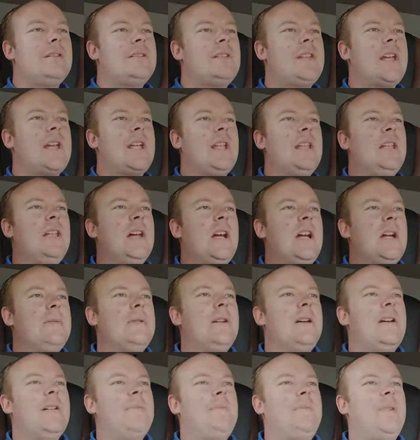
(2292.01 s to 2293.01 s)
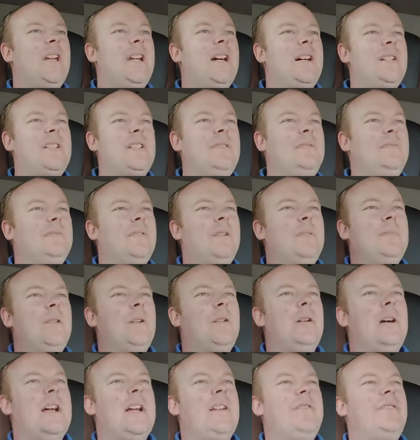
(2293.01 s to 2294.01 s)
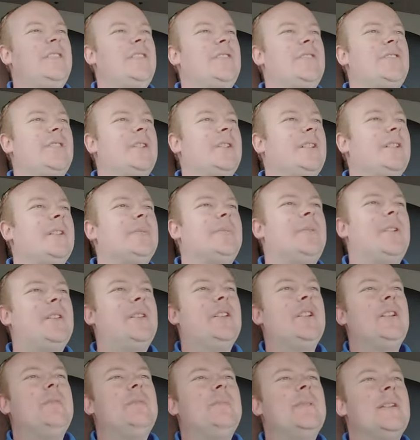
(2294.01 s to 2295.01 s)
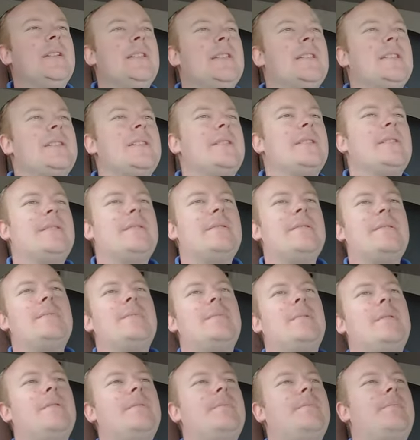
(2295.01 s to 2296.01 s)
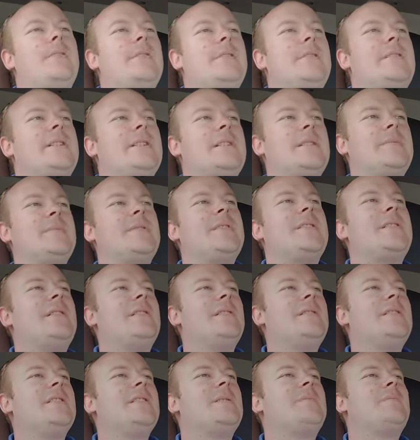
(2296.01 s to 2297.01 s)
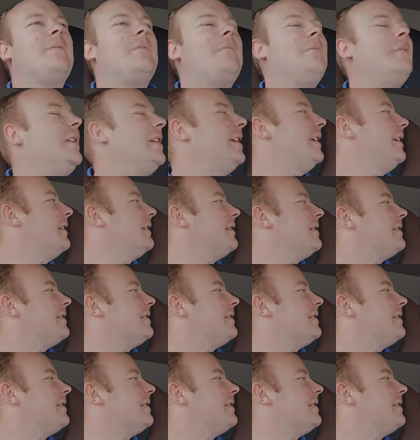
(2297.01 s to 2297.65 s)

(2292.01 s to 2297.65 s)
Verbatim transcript: take a look at it a bit. I don't, I'm not a heavy drinker by no means. I'll probably take some ciders probably.